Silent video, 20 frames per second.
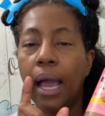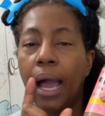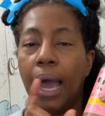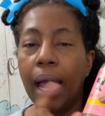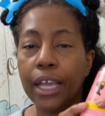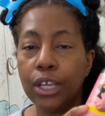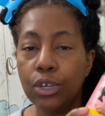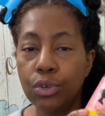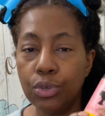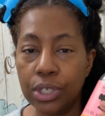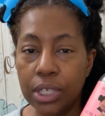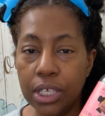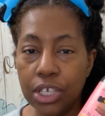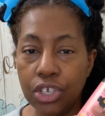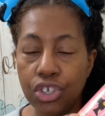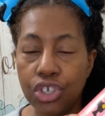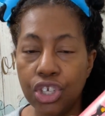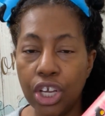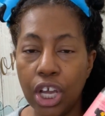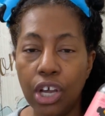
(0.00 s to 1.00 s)
I use this
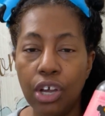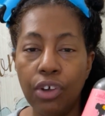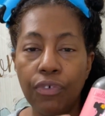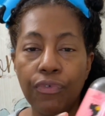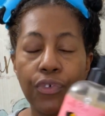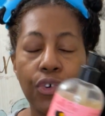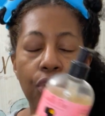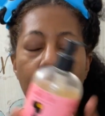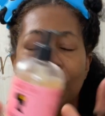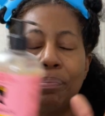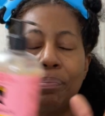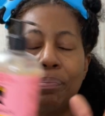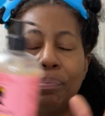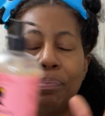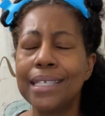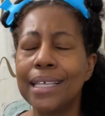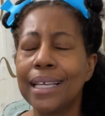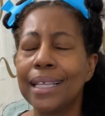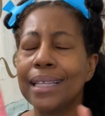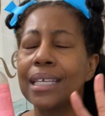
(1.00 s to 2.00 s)
gel for
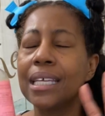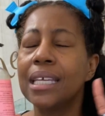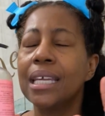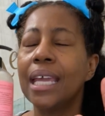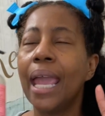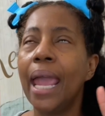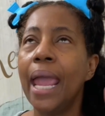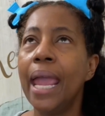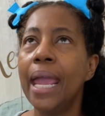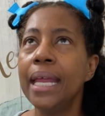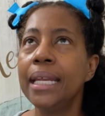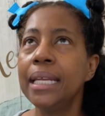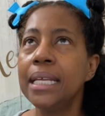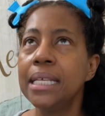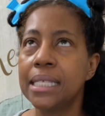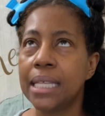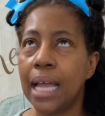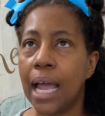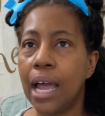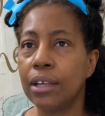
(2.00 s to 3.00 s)
basically any
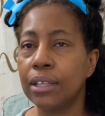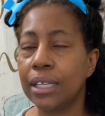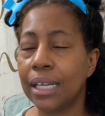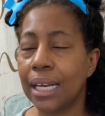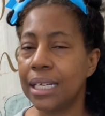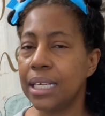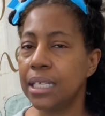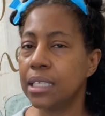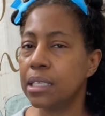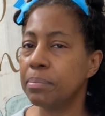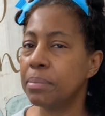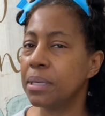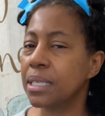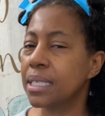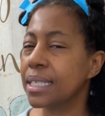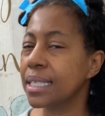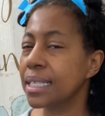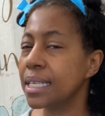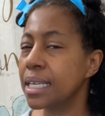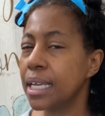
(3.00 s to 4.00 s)
style that I need to be
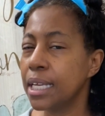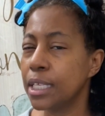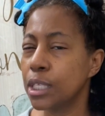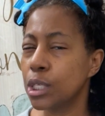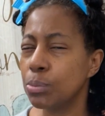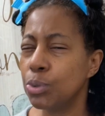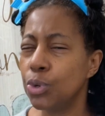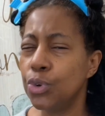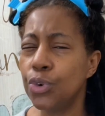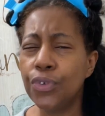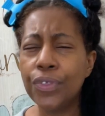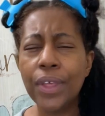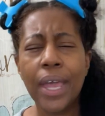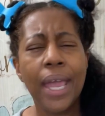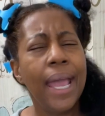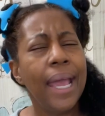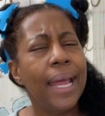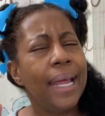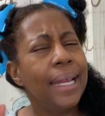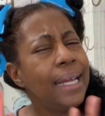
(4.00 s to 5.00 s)
sleek and smooth.
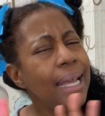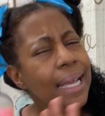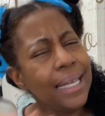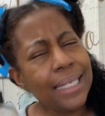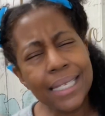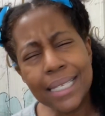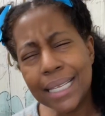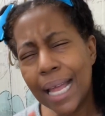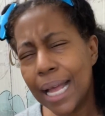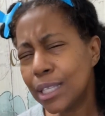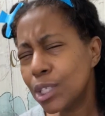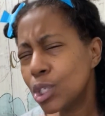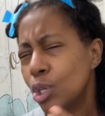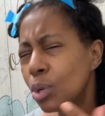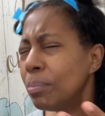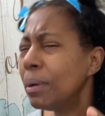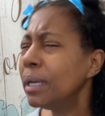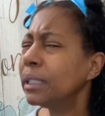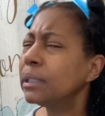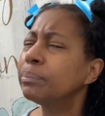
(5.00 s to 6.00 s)
It's not
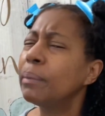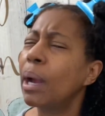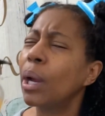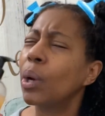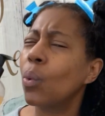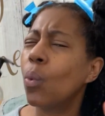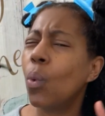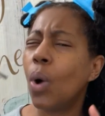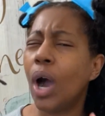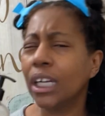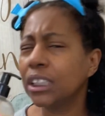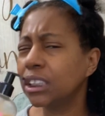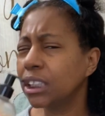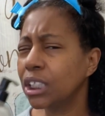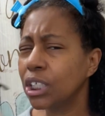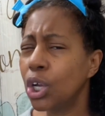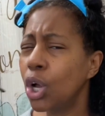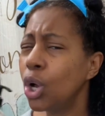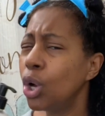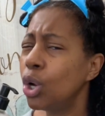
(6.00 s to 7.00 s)
so much my wash
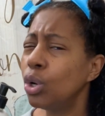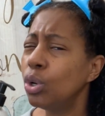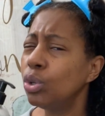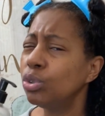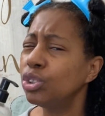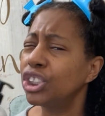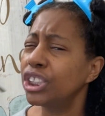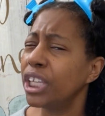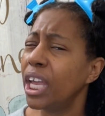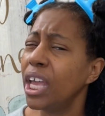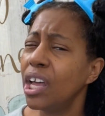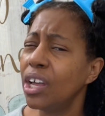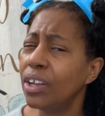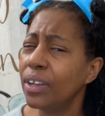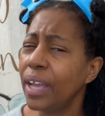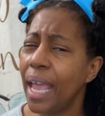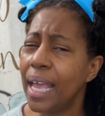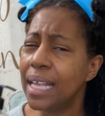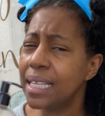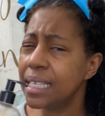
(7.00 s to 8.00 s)
and go
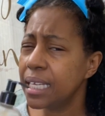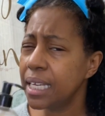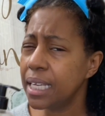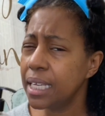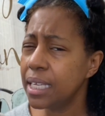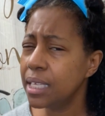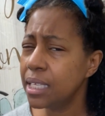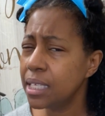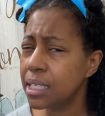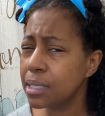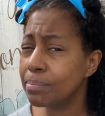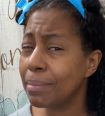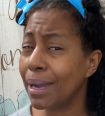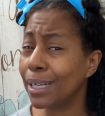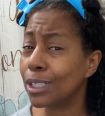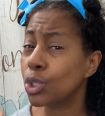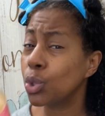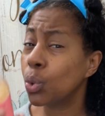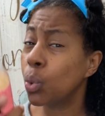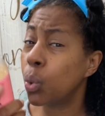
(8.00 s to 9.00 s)
gel as it is
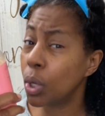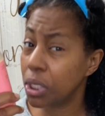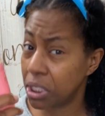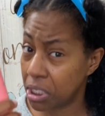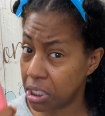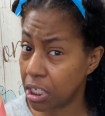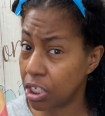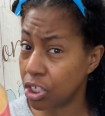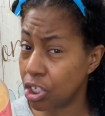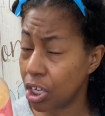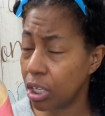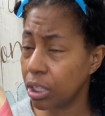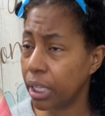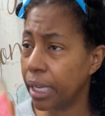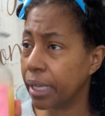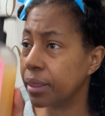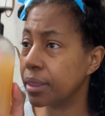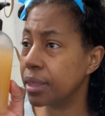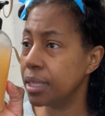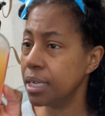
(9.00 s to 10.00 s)
my twisting gel.
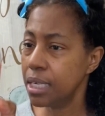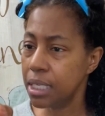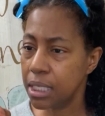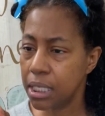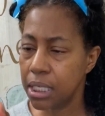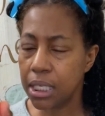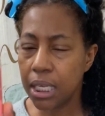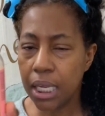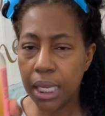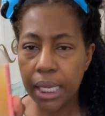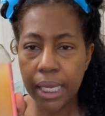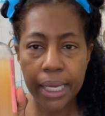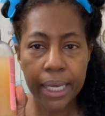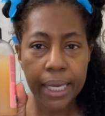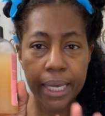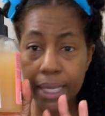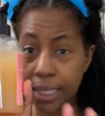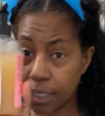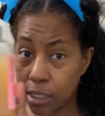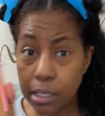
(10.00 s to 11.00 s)
Like, this
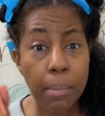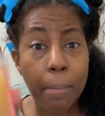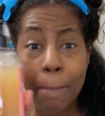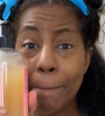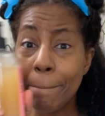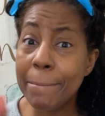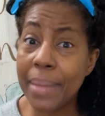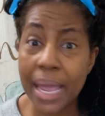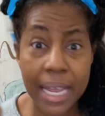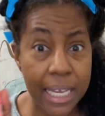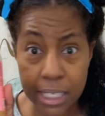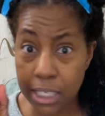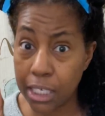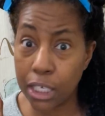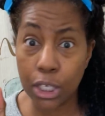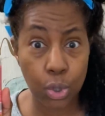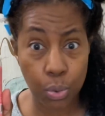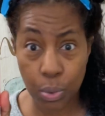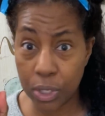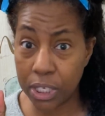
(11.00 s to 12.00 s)
is an
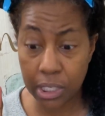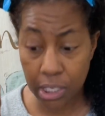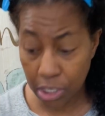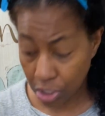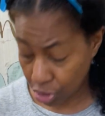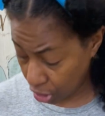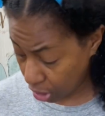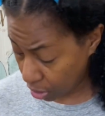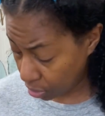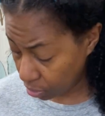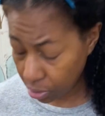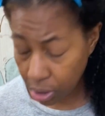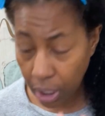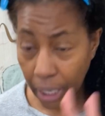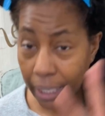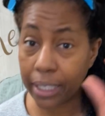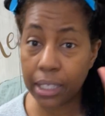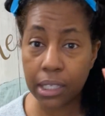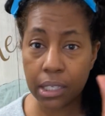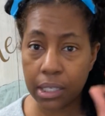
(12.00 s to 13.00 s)
amazing twisting gel.
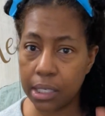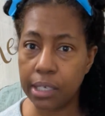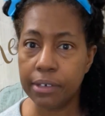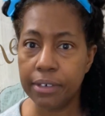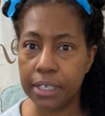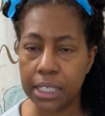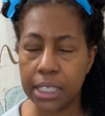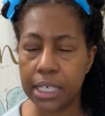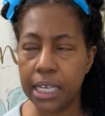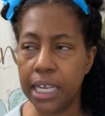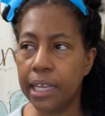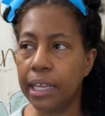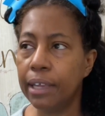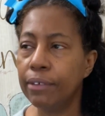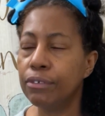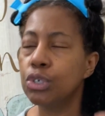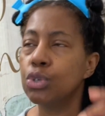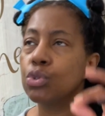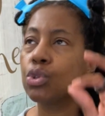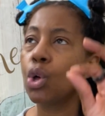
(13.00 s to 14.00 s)
Like, seriously, it
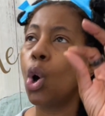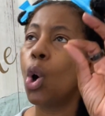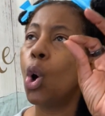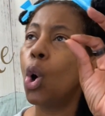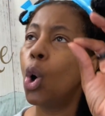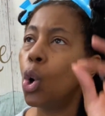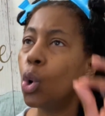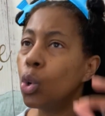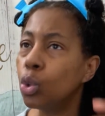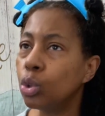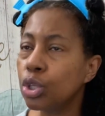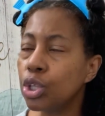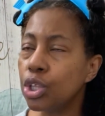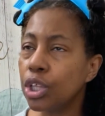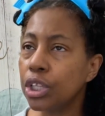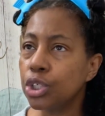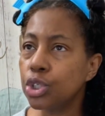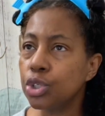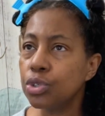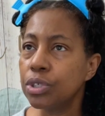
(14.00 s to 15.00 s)
gives you the hold
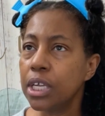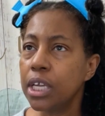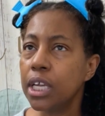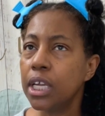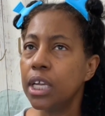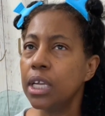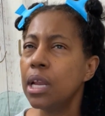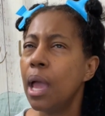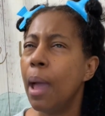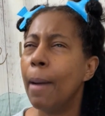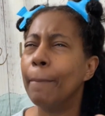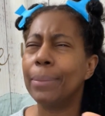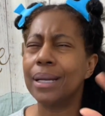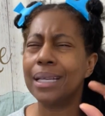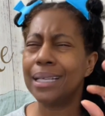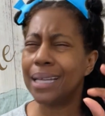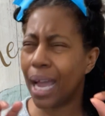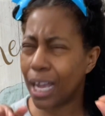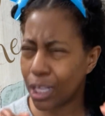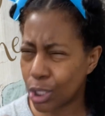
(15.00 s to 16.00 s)
that you need,
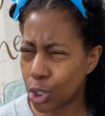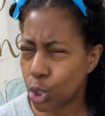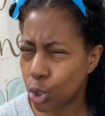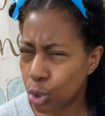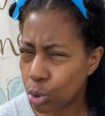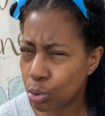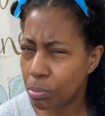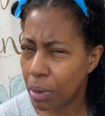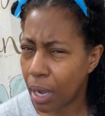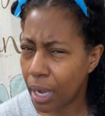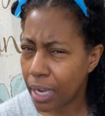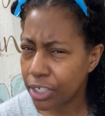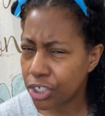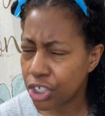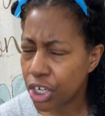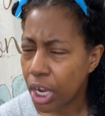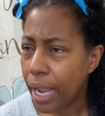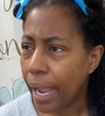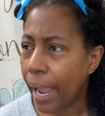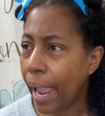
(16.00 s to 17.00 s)
but not too
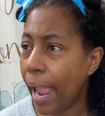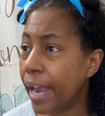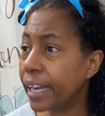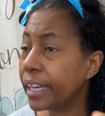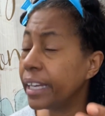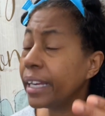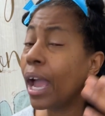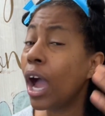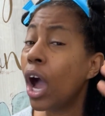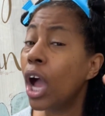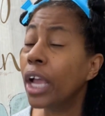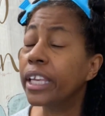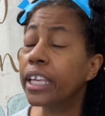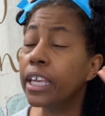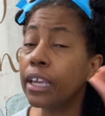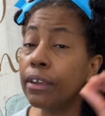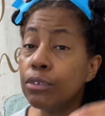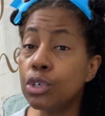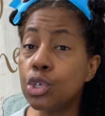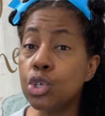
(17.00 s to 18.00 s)
much. And it
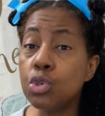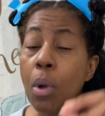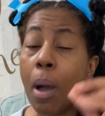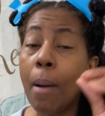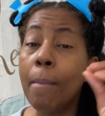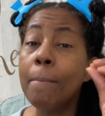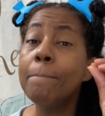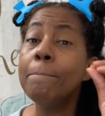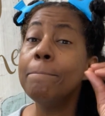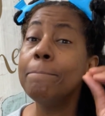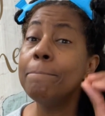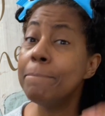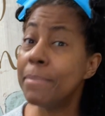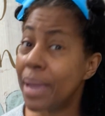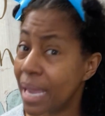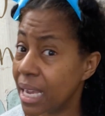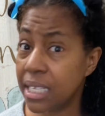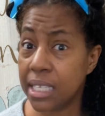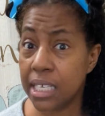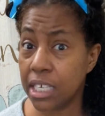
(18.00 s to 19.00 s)
gives you
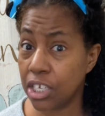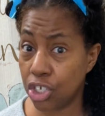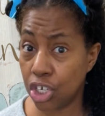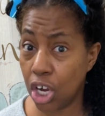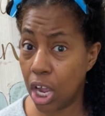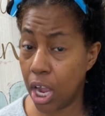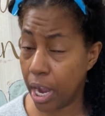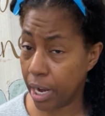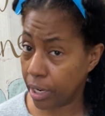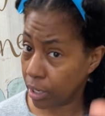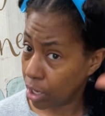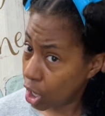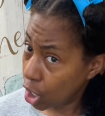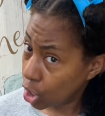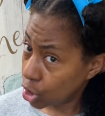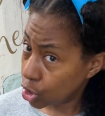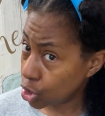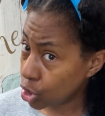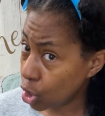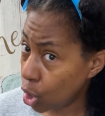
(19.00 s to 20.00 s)
amazing shine.
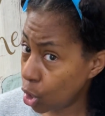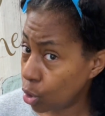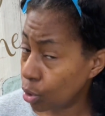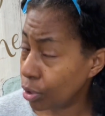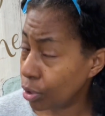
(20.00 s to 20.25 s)
So